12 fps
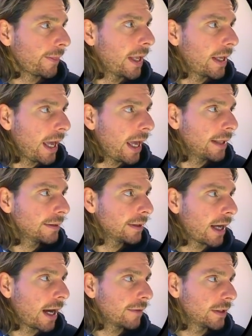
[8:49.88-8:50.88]

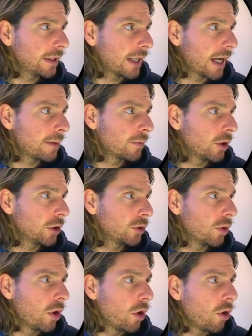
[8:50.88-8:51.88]
And after that, I'm going
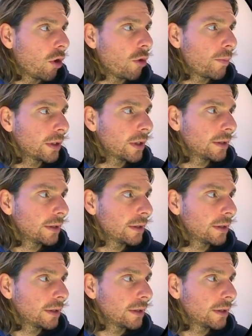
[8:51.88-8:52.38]
to open